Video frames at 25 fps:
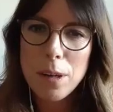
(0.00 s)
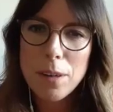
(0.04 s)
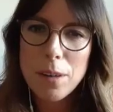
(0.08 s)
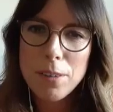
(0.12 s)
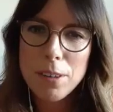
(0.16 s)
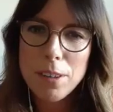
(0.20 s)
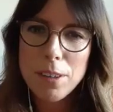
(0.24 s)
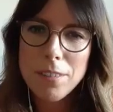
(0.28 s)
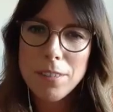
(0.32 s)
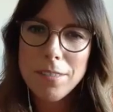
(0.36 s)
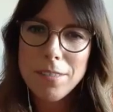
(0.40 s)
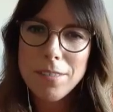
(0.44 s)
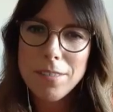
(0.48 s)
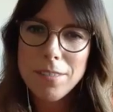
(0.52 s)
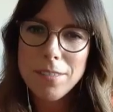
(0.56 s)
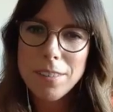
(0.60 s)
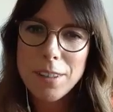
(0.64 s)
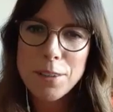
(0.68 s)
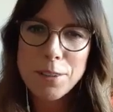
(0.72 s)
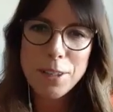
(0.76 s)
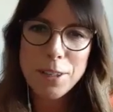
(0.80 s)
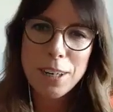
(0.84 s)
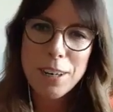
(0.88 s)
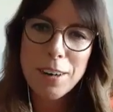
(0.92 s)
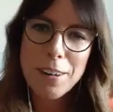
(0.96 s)
even
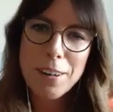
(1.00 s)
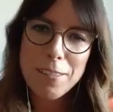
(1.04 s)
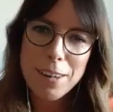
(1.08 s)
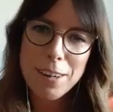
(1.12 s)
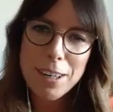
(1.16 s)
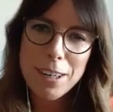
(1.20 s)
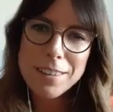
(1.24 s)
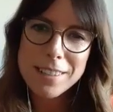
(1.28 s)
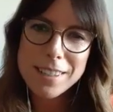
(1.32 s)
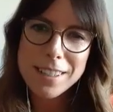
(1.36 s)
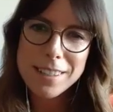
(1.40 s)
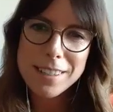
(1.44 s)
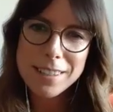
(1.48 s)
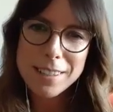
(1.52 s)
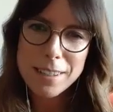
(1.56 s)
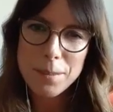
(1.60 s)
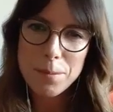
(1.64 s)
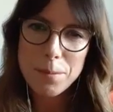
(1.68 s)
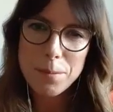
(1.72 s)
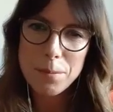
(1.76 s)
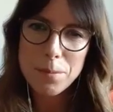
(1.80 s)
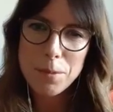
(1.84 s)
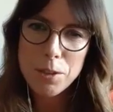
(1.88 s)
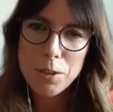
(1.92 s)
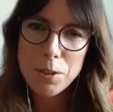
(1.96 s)
using our own
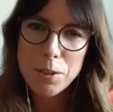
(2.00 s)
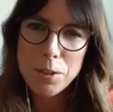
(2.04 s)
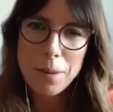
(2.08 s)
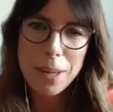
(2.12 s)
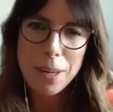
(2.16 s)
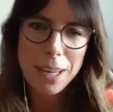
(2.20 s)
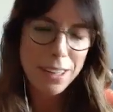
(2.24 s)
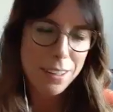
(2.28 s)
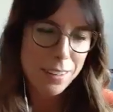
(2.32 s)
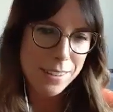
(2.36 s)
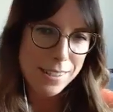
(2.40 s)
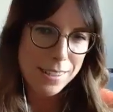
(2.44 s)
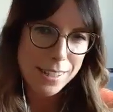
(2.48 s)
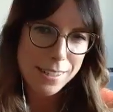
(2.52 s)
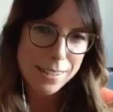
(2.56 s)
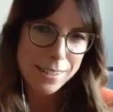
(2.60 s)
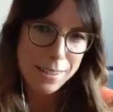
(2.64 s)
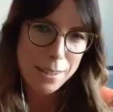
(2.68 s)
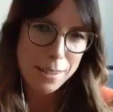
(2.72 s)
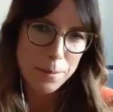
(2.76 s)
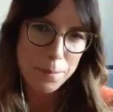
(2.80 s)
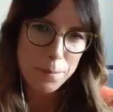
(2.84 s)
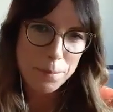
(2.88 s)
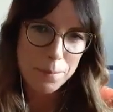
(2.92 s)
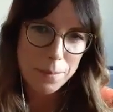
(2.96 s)
system to make our
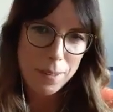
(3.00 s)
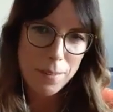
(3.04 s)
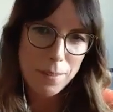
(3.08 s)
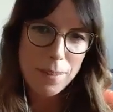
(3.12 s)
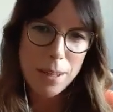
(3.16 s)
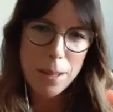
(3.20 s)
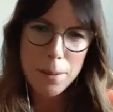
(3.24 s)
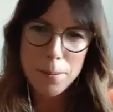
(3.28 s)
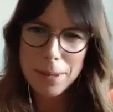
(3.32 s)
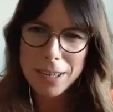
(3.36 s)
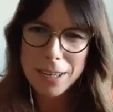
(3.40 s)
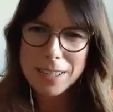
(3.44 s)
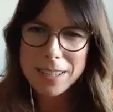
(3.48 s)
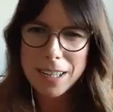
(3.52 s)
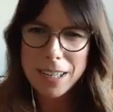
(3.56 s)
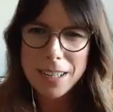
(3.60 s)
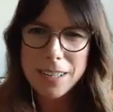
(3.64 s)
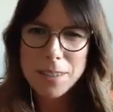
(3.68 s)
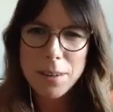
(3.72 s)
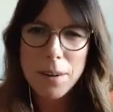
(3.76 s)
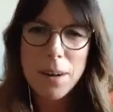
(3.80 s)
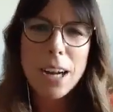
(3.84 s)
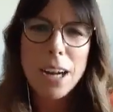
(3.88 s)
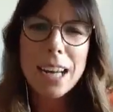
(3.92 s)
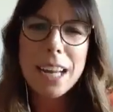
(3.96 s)
system, if that makes
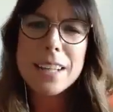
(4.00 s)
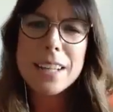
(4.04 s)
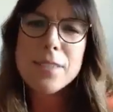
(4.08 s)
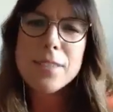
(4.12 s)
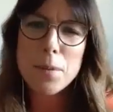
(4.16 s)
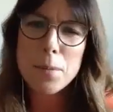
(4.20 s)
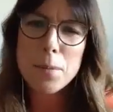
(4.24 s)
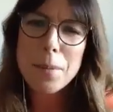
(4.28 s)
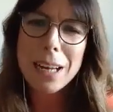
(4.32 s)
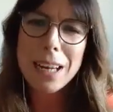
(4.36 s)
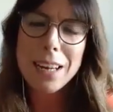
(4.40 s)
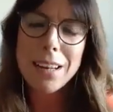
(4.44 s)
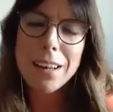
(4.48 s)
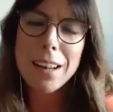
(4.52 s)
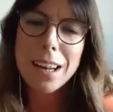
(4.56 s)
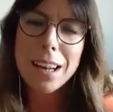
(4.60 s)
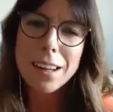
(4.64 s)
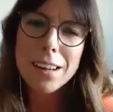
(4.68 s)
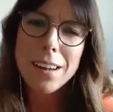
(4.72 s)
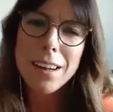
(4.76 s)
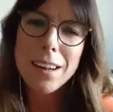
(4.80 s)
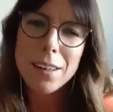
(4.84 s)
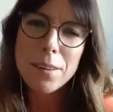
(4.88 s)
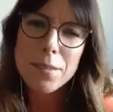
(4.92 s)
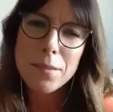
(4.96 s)
sense? So I guess for me,
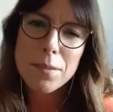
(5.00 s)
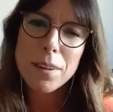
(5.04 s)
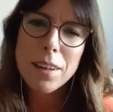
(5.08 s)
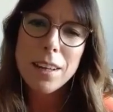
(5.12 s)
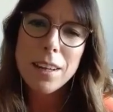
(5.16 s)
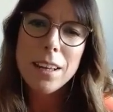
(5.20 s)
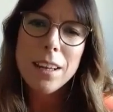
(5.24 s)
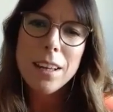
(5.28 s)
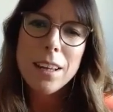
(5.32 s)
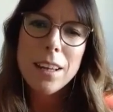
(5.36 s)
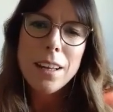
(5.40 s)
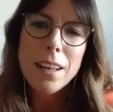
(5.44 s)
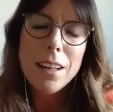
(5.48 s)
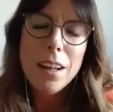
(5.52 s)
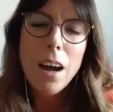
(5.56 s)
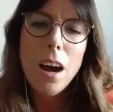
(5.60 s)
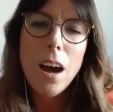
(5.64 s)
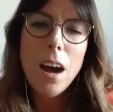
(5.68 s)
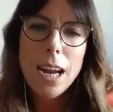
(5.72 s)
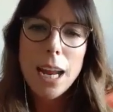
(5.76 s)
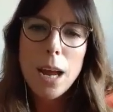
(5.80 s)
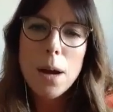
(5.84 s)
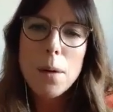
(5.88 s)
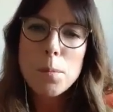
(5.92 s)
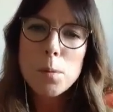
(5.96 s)
like, kind of,
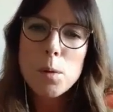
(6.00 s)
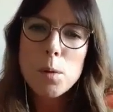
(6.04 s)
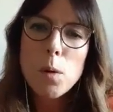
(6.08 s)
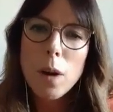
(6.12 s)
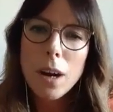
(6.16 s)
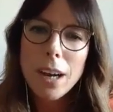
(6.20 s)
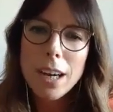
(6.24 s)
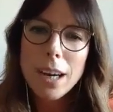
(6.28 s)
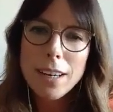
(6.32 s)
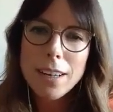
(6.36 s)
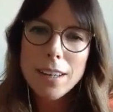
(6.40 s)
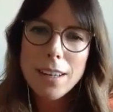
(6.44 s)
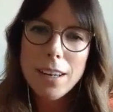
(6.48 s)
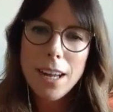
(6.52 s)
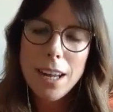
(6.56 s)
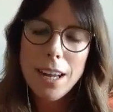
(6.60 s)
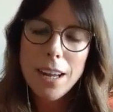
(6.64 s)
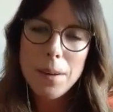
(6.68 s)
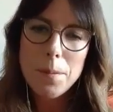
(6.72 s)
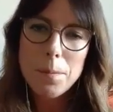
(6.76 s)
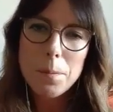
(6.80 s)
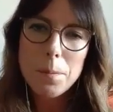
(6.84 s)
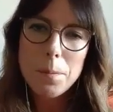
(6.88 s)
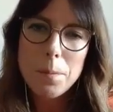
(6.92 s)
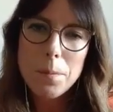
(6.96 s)
I am quite
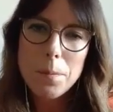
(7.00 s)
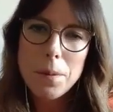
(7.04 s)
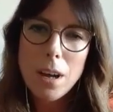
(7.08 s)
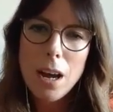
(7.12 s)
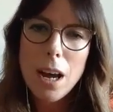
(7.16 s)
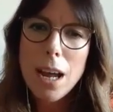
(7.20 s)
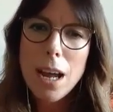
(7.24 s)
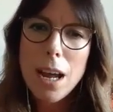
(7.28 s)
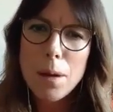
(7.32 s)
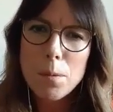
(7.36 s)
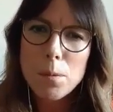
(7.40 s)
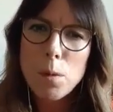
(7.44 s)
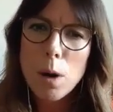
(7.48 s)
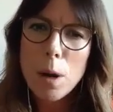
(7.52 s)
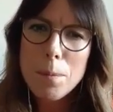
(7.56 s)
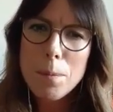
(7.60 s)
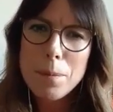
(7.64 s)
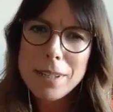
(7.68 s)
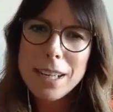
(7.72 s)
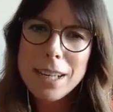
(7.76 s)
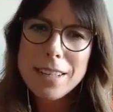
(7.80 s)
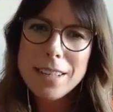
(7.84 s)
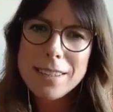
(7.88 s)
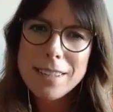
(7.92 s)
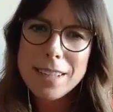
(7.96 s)

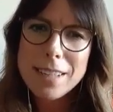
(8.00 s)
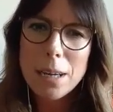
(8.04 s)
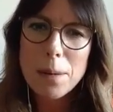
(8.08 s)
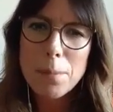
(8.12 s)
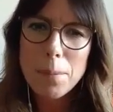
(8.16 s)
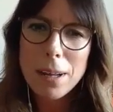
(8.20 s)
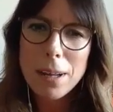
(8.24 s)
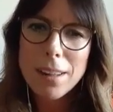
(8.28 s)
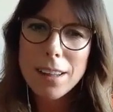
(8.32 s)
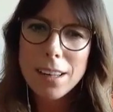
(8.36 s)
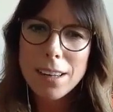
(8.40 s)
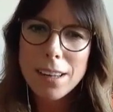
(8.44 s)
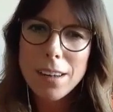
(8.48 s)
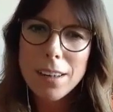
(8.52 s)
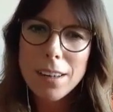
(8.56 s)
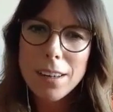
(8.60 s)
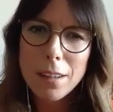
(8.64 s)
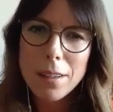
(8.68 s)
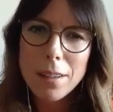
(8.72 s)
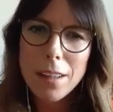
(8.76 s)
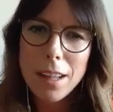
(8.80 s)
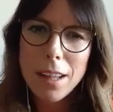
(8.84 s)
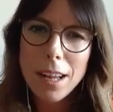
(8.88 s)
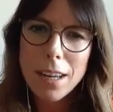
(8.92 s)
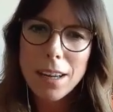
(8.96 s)
pedantic about that kind
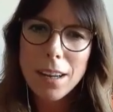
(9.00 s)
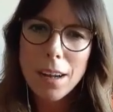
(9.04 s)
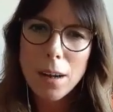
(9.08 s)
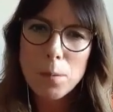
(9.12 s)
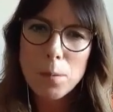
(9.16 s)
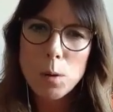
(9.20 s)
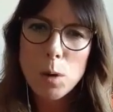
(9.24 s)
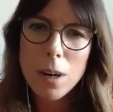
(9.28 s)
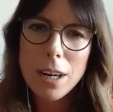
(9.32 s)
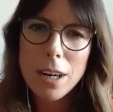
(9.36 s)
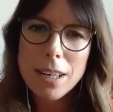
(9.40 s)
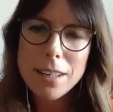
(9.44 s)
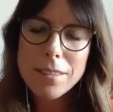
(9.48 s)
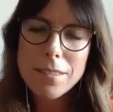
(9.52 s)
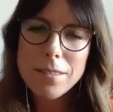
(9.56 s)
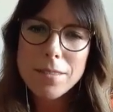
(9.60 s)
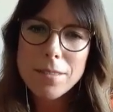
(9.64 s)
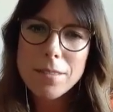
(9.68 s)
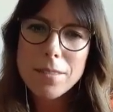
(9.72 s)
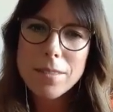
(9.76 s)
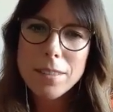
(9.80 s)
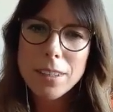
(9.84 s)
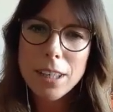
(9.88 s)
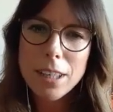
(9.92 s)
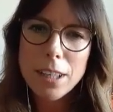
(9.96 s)
of thing. I'm quite,
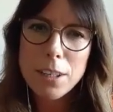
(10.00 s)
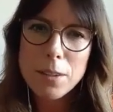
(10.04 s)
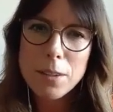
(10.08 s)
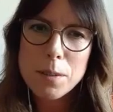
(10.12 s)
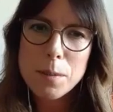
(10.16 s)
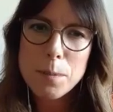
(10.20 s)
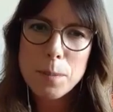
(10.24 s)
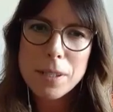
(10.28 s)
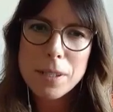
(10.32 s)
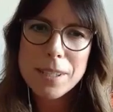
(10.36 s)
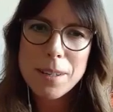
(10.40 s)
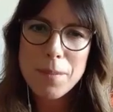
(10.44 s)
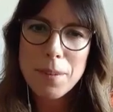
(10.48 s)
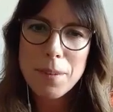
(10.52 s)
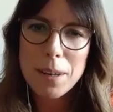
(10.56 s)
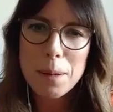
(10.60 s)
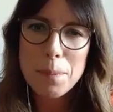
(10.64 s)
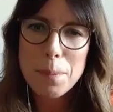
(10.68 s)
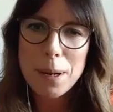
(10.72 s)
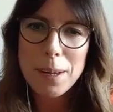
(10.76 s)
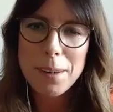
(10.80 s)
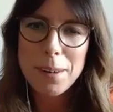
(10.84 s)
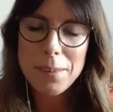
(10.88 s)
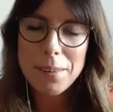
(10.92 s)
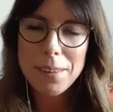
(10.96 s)
specific
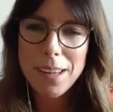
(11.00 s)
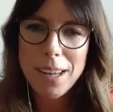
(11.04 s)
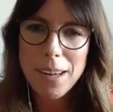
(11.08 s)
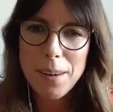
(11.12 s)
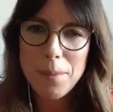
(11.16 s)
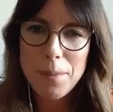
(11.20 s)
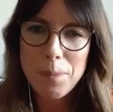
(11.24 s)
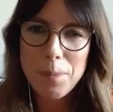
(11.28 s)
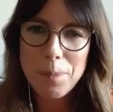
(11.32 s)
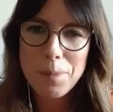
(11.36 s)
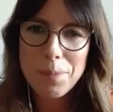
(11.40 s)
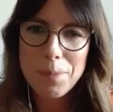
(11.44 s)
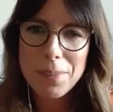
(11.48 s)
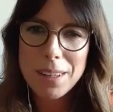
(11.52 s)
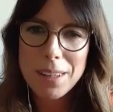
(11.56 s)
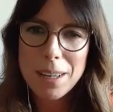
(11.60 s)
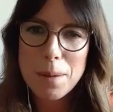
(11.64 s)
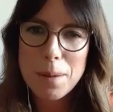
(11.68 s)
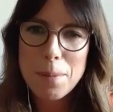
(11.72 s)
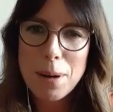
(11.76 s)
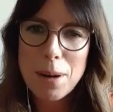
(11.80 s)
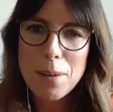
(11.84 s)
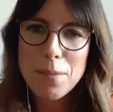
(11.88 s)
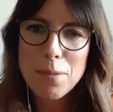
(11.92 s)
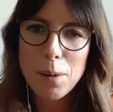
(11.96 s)
about
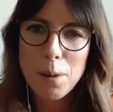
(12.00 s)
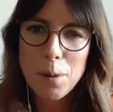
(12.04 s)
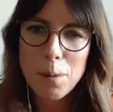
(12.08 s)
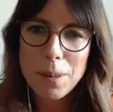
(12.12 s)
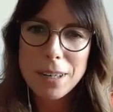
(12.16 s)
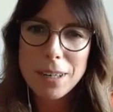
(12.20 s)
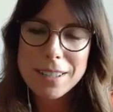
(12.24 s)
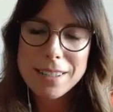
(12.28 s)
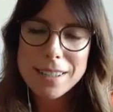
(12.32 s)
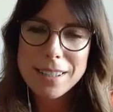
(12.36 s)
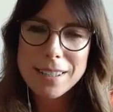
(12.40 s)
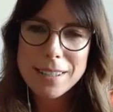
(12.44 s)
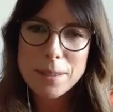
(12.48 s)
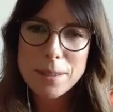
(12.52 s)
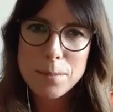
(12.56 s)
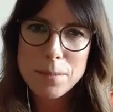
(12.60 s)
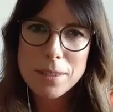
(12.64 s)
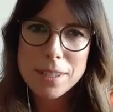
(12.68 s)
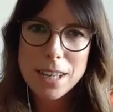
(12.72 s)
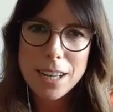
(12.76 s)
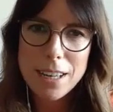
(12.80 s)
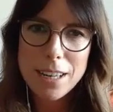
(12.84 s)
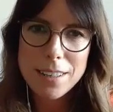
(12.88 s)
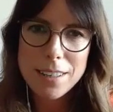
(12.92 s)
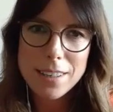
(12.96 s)
following system
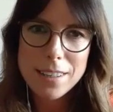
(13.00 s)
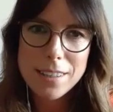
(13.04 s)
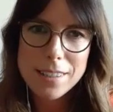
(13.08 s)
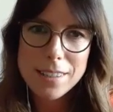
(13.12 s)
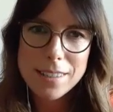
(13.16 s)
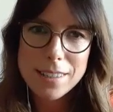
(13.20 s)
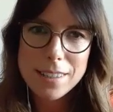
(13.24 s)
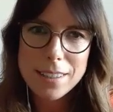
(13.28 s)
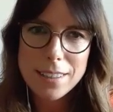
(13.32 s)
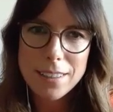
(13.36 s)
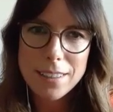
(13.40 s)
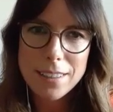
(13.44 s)
standards.